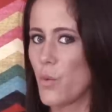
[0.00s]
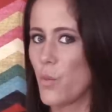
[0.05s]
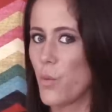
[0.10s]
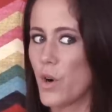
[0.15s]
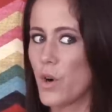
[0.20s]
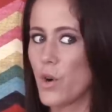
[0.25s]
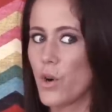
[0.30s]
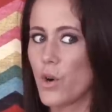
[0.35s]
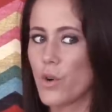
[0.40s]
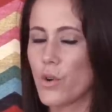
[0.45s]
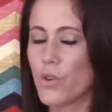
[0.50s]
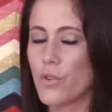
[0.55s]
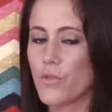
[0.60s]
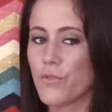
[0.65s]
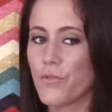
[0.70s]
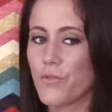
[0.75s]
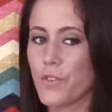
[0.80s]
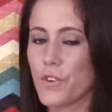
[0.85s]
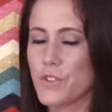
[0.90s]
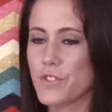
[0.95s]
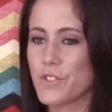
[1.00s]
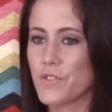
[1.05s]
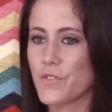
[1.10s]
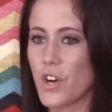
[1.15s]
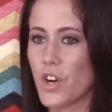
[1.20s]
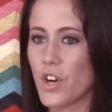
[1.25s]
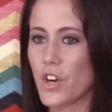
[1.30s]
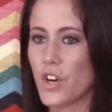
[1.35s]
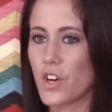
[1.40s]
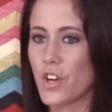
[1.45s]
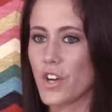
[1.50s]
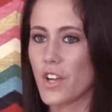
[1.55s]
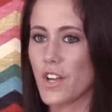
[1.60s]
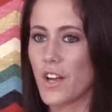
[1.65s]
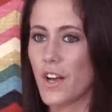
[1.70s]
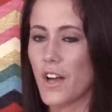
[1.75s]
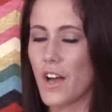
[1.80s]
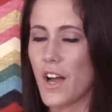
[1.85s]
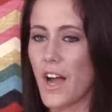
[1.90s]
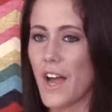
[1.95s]
about. Well, that. first of all,
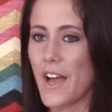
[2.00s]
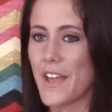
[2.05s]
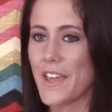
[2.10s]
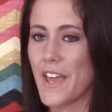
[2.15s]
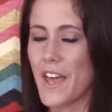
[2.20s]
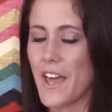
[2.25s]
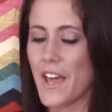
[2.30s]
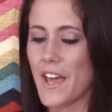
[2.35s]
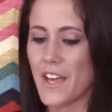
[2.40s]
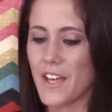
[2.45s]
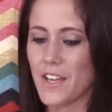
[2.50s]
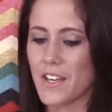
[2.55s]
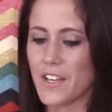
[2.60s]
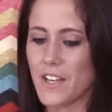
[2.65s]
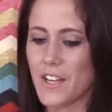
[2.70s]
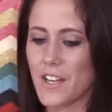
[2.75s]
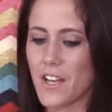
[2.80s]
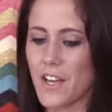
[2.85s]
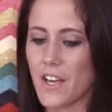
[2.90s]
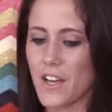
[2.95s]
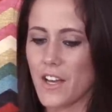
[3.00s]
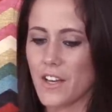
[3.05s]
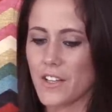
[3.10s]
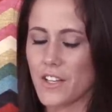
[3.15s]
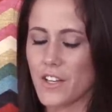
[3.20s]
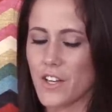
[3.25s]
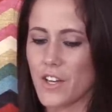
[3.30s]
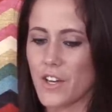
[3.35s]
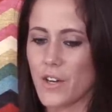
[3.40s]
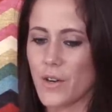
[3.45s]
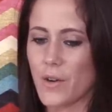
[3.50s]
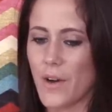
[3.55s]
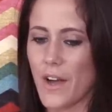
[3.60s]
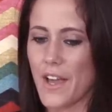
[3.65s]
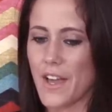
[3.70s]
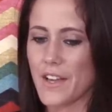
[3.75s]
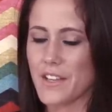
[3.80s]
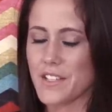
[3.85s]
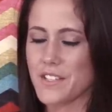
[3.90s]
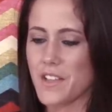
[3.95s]
I had, you know, I
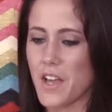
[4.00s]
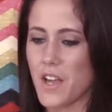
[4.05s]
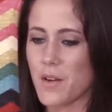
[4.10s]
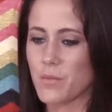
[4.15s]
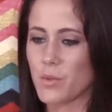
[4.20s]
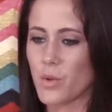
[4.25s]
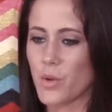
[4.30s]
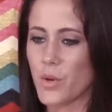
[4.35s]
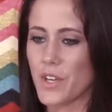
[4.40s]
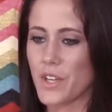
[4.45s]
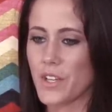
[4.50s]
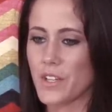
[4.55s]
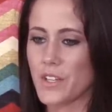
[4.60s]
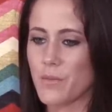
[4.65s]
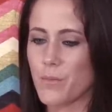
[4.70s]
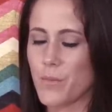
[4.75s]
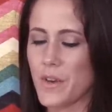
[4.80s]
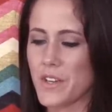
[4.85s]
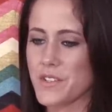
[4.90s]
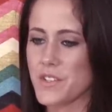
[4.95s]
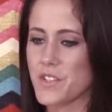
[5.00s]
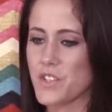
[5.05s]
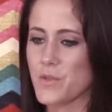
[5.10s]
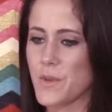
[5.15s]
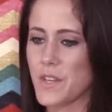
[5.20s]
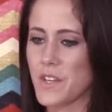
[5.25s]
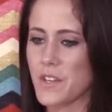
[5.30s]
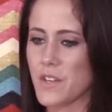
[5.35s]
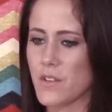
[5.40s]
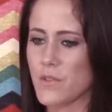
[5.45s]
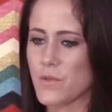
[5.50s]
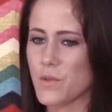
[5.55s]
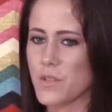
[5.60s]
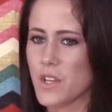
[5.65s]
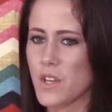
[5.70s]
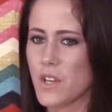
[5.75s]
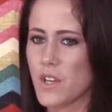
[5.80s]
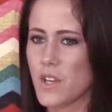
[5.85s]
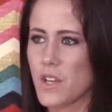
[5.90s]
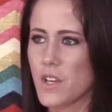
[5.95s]
had a tabloid message me and goes,
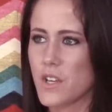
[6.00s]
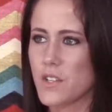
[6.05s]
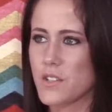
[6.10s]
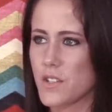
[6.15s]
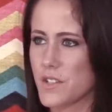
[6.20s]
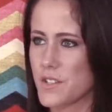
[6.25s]
"Is